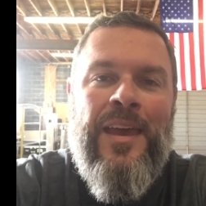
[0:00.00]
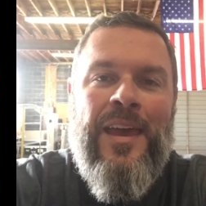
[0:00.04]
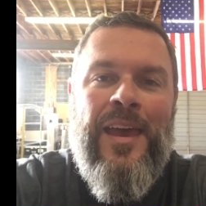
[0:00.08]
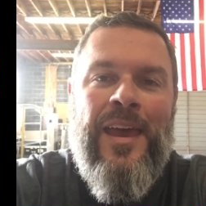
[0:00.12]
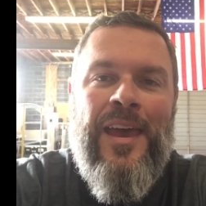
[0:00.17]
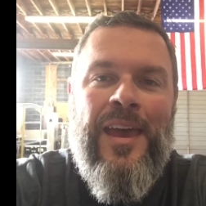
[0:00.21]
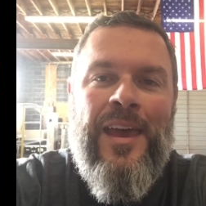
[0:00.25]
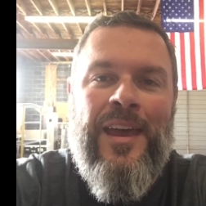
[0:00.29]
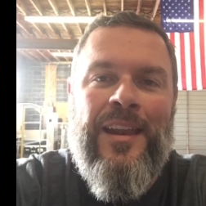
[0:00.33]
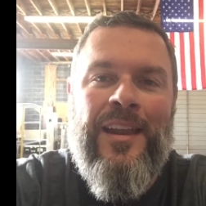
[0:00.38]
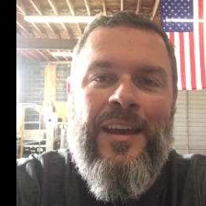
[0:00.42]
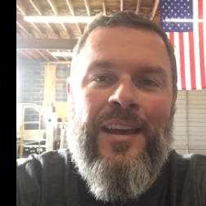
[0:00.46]

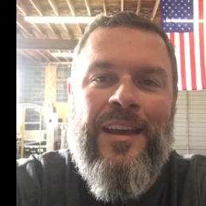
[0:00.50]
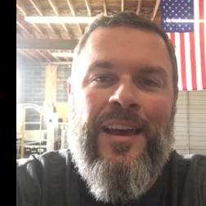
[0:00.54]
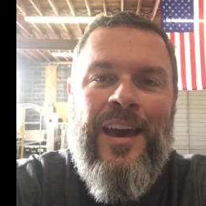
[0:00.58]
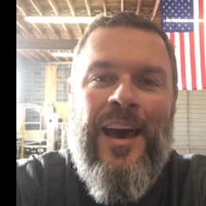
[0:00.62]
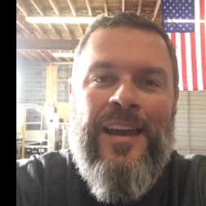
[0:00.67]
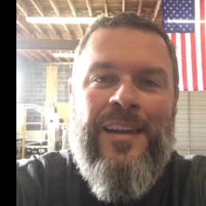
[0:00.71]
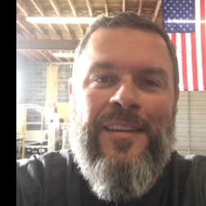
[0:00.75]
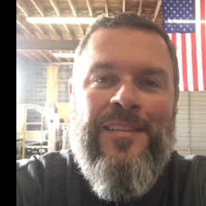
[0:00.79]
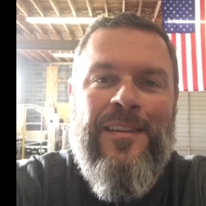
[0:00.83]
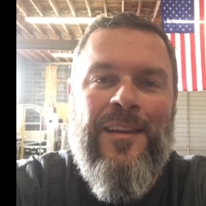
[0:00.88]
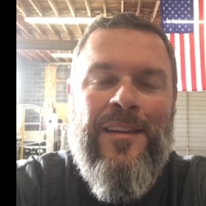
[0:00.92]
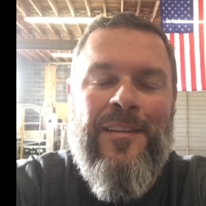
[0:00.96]
and uh,
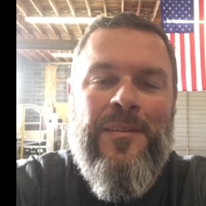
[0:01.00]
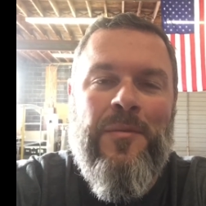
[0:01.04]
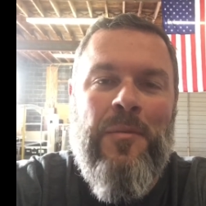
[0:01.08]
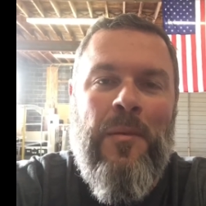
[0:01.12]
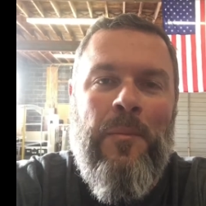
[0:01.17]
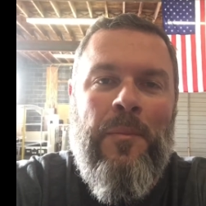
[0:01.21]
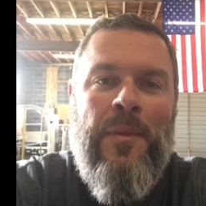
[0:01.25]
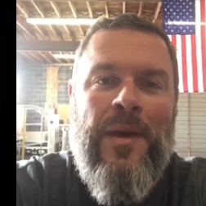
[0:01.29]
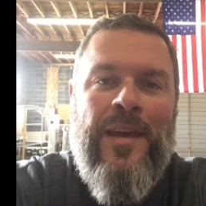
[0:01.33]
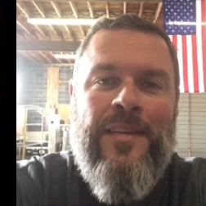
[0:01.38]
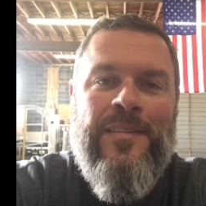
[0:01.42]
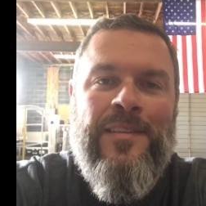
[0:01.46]
God has done some
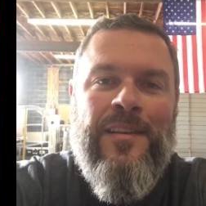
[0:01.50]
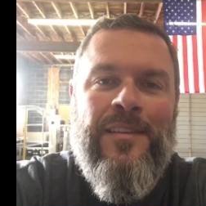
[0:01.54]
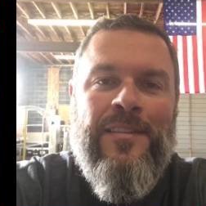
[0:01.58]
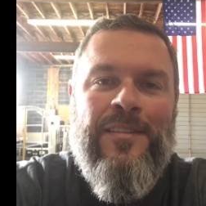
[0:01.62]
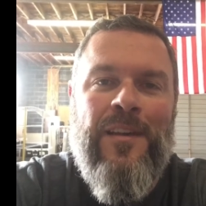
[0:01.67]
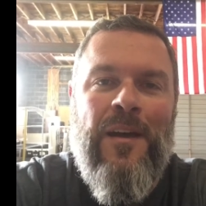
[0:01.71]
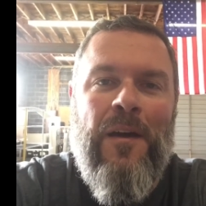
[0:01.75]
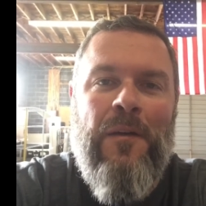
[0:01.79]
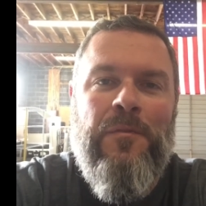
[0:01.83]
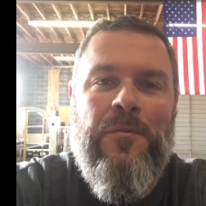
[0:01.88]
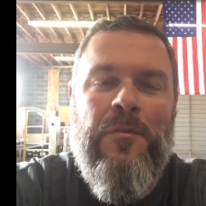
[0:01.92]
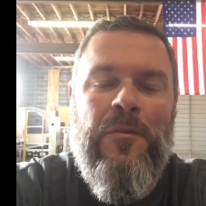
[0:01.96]
amazing
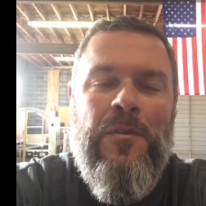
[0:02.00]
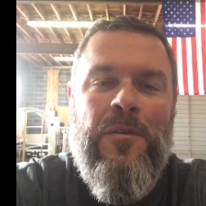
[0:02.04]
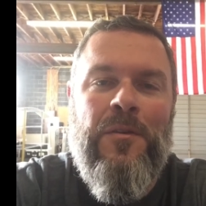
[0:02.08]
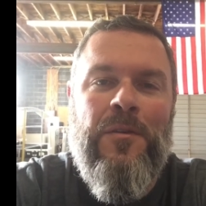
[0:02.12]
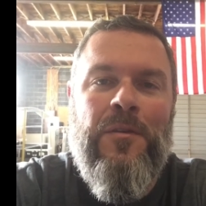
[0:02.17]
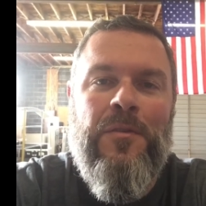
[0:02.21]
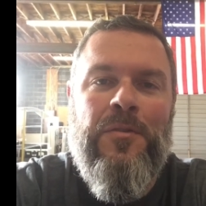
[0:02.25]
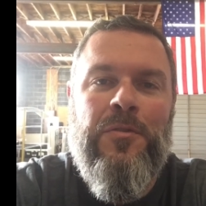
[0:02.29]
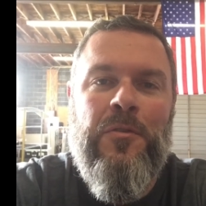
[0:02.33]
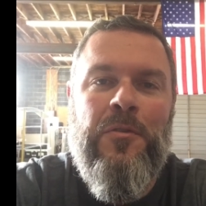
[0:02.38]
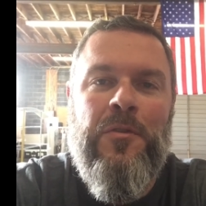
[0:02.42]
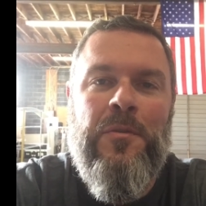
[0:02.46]
stuff through
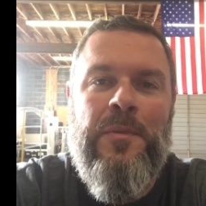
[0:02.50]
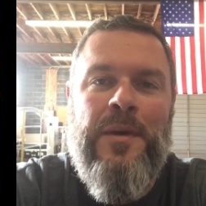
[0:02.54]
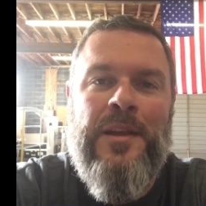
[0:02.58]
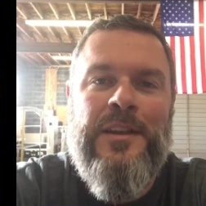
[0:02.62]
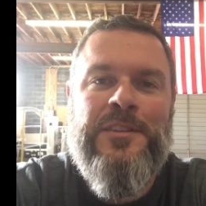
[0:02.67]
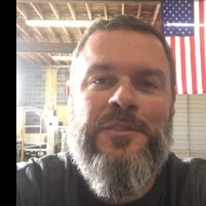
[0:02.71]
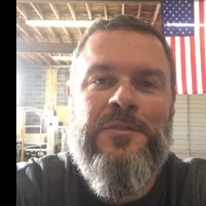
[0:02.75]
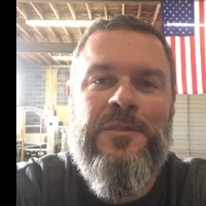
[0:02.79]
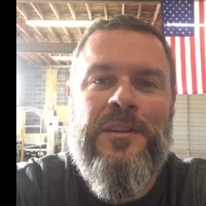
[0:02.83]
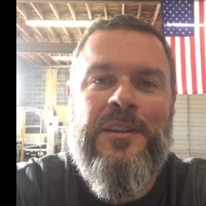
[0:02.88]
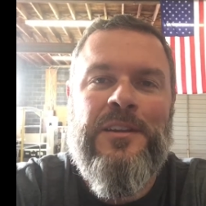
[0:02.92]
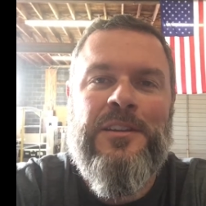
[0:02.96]
the through the
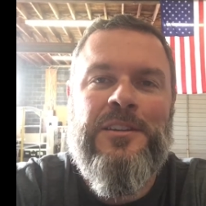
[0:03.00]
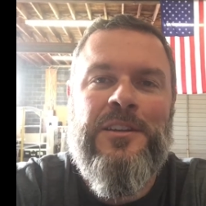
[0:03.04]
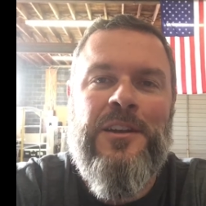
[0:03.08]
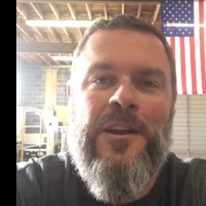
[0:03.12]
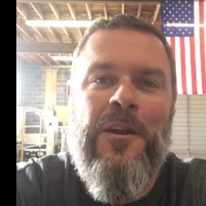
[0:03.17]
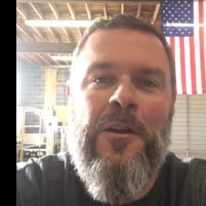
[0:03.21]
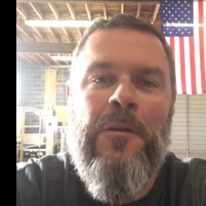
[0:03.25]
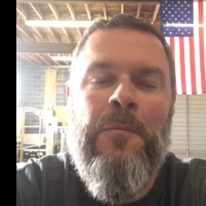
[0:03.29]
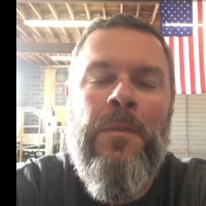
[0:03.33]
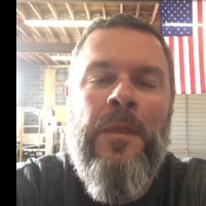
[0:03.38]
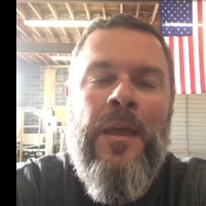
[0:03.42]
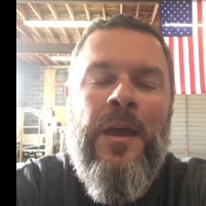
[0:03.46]
ministry this
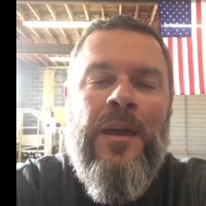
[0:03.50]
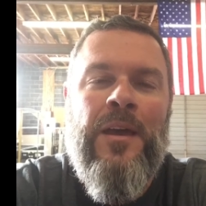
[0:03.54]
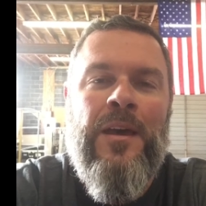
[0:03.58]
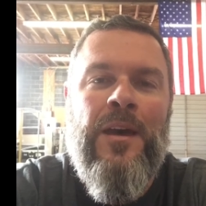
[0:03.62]
year.